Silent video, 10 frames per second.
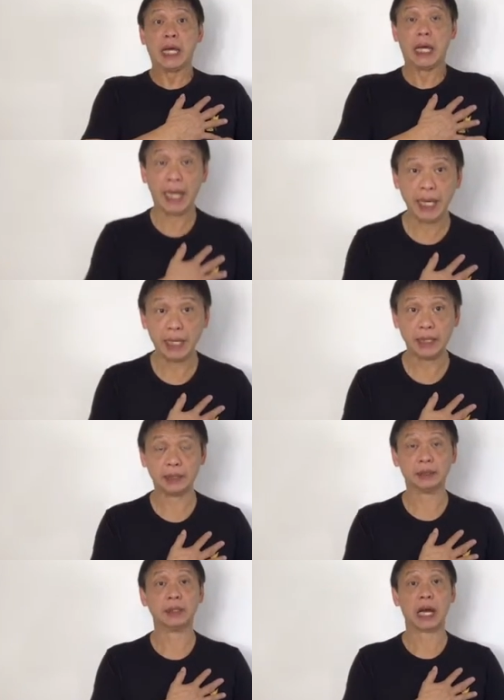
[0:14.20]
He.
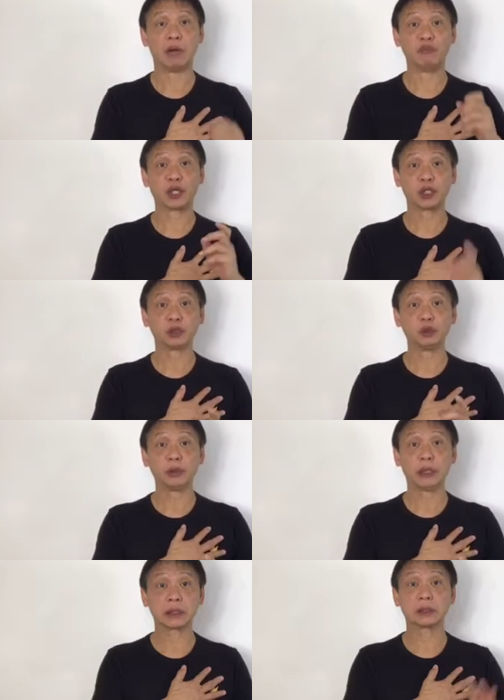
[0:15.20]
And we're going to do
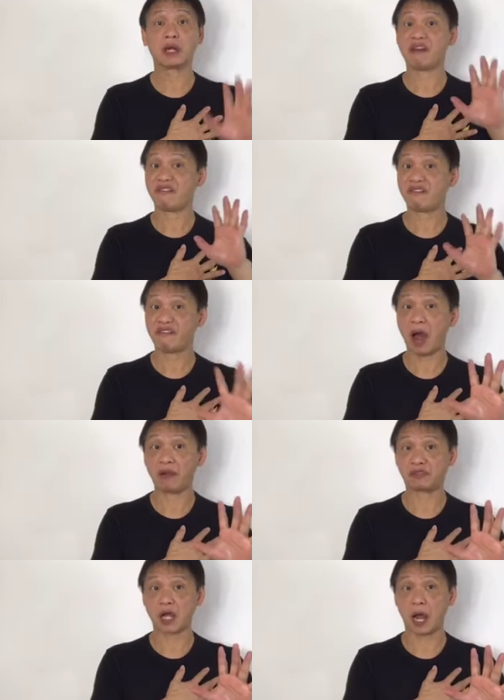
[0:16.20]
this
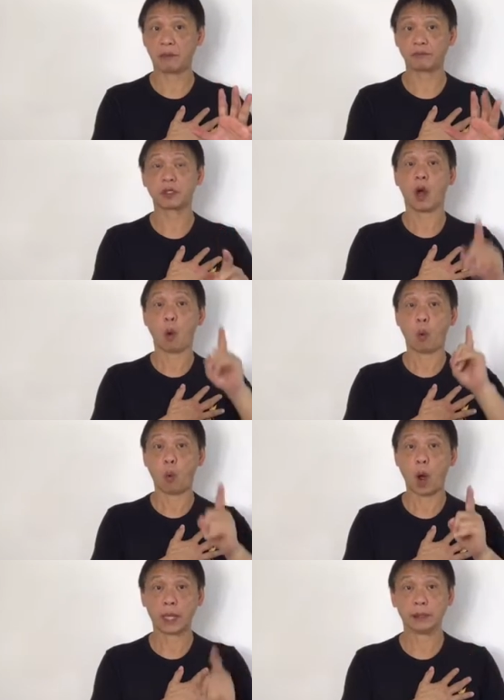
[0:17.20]
five times.
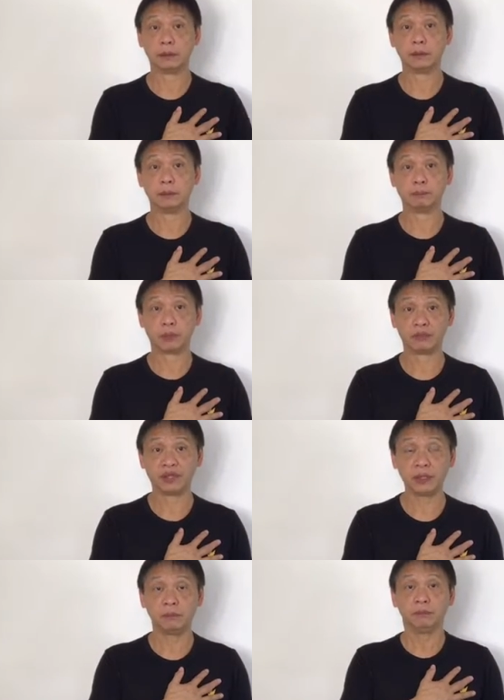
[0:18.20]
One. Breathe
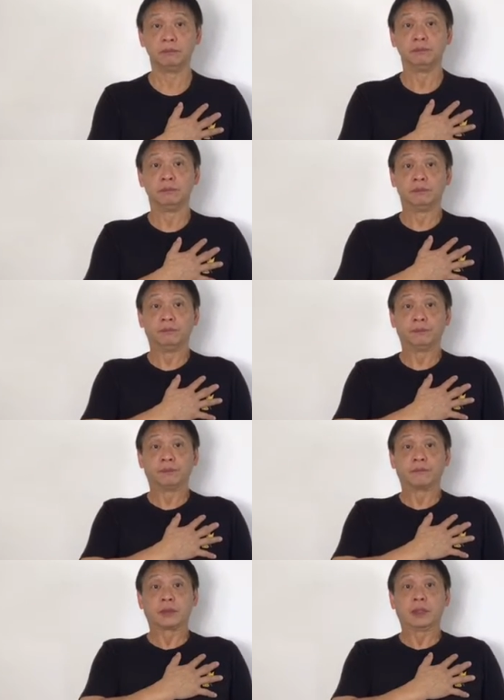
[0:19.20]
Make in. Make sure you breathe
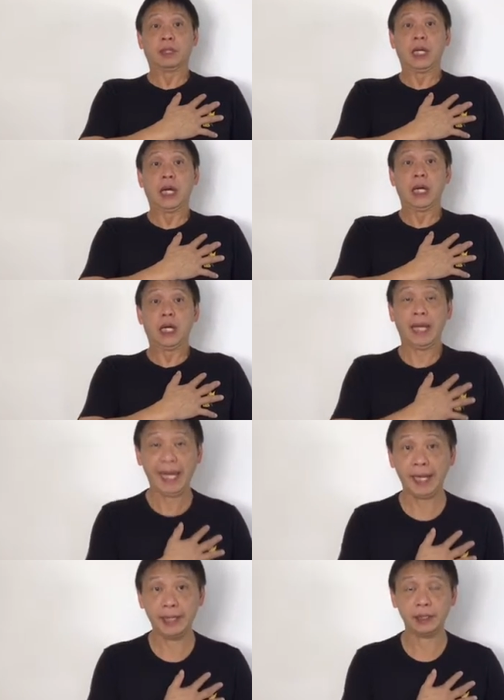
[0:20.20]
in strongly
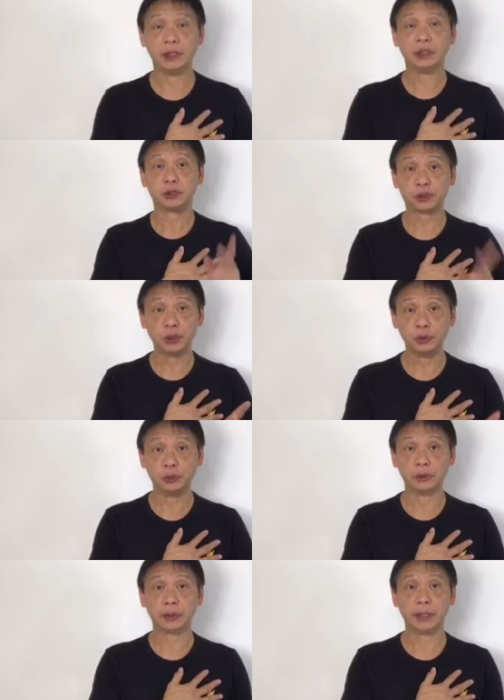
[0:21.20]
he, and breathe out two,
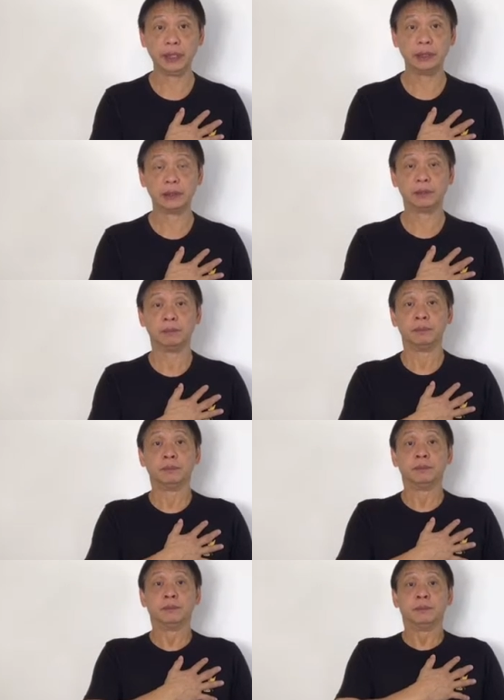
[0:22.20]
loudly in, with a he
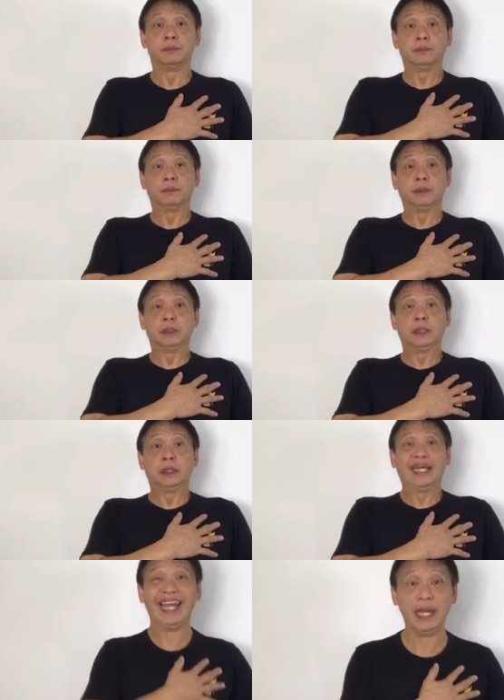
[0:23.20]
sound.
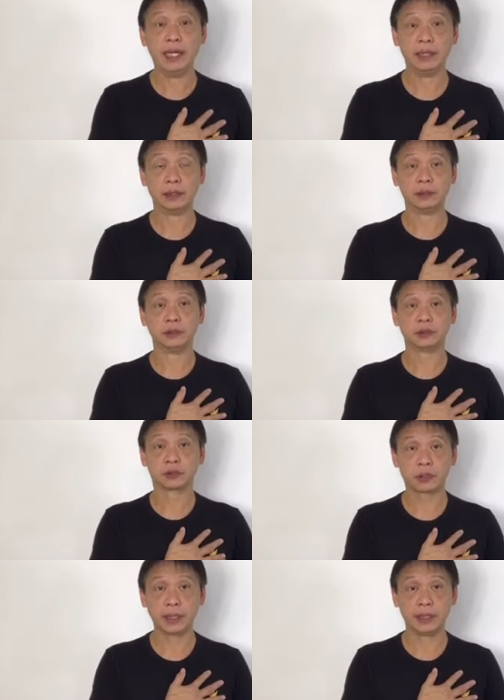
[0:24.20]
He.
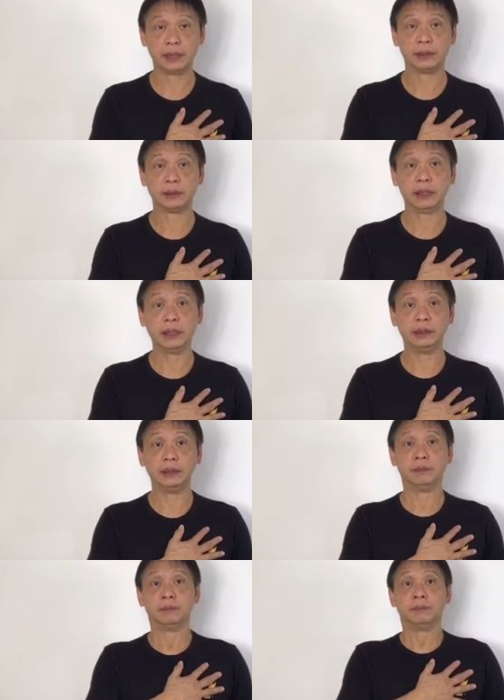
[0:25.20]
Three. This in,
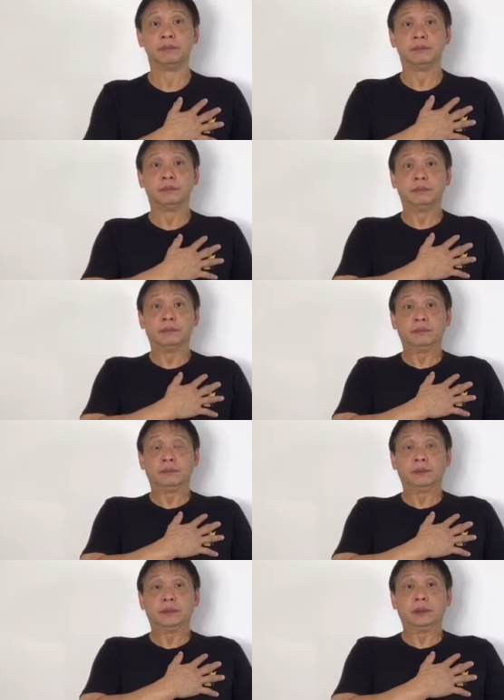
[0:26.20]
will calm you down
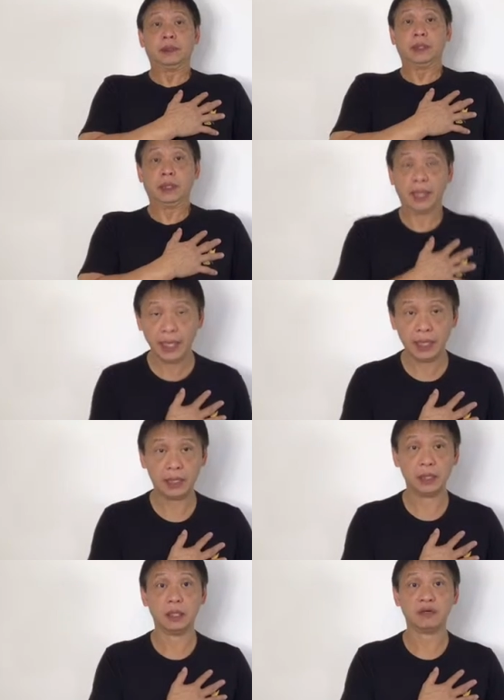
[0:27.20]
instantly.
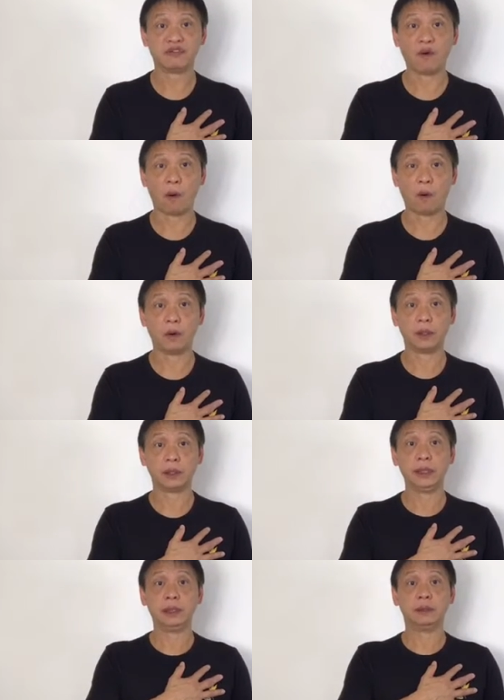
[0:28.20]
He. Four.
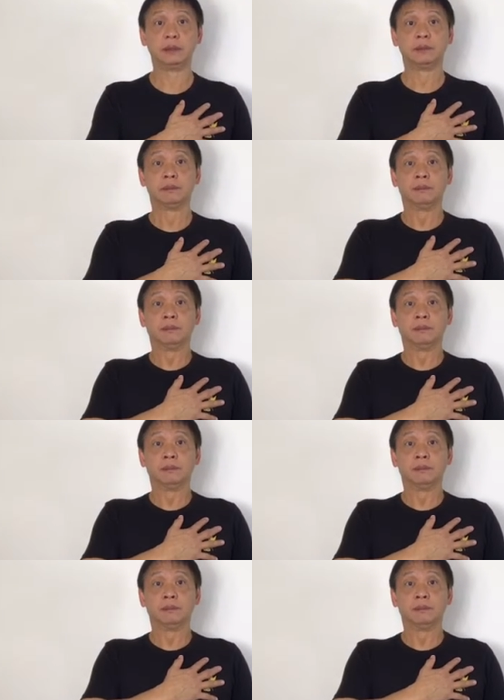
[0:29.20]
In.